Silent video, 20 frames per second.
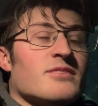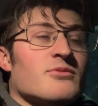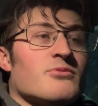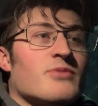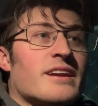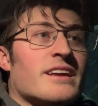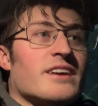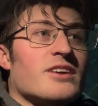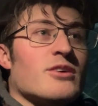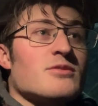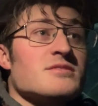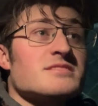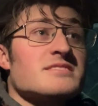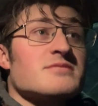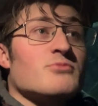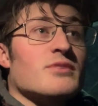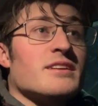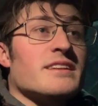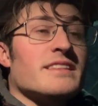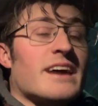
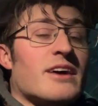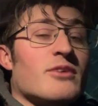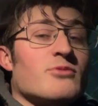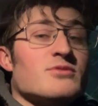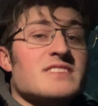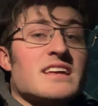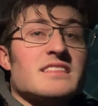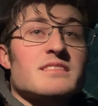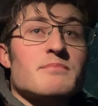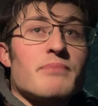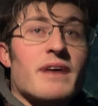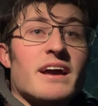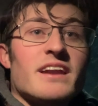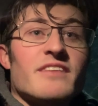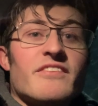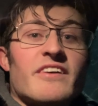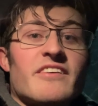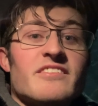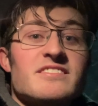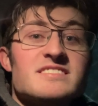was that the Bite
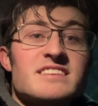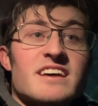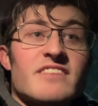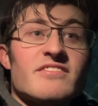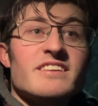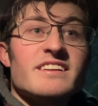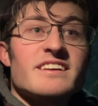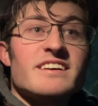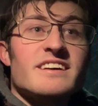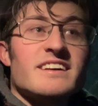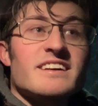of 87?